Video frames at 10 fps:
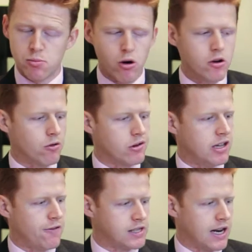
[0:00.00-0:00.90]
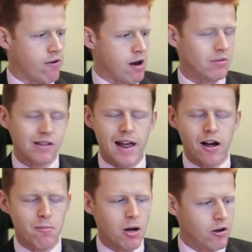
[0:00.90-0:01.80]
tomorrow you'll receive a telegram
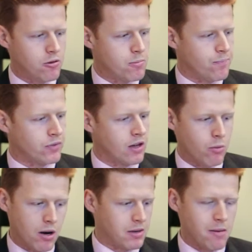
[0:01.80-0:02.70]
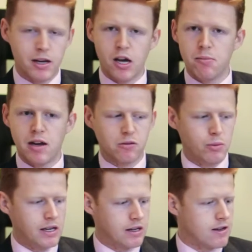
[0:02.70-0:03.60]
saying I'm home, when I'm coming home
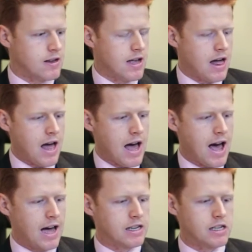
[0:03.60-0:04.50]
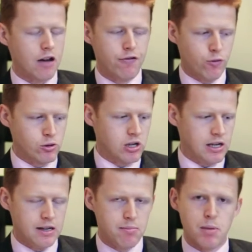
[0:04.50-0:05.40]
next week. And
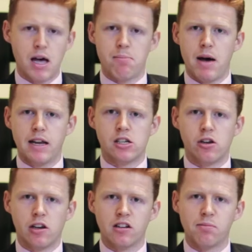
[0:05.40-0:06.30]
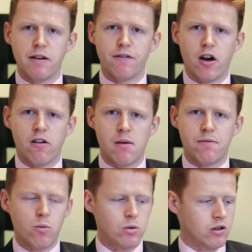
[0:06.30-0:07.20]
unfortunately, Paddy took his Spitfire
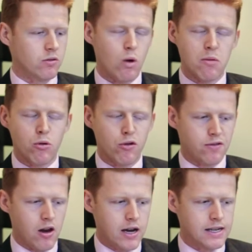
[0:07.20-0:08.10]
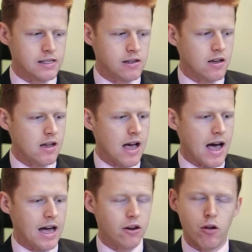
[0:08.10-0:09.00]
up for just one more flight.
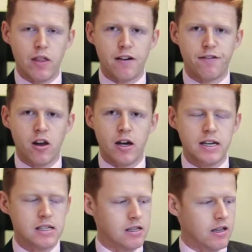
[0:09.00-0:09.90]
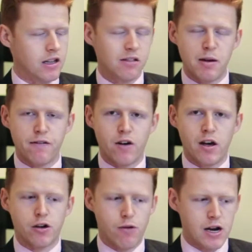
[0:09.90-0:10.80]
And on that flight, the
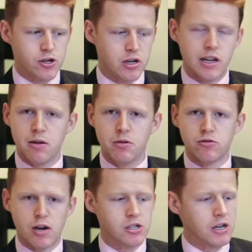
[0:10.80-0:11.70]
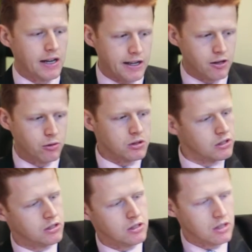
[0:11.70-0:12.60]
Spitfire crashed and he was tragically killed.
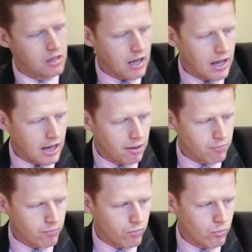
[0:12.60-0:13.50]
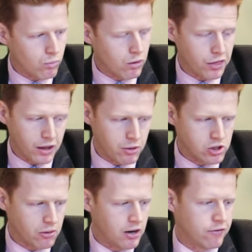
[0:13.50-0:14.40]
One thing
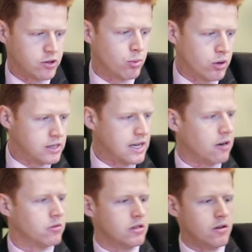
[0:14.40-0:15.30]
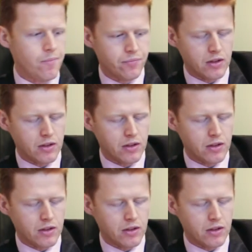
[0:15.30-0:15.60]
which I would love to point out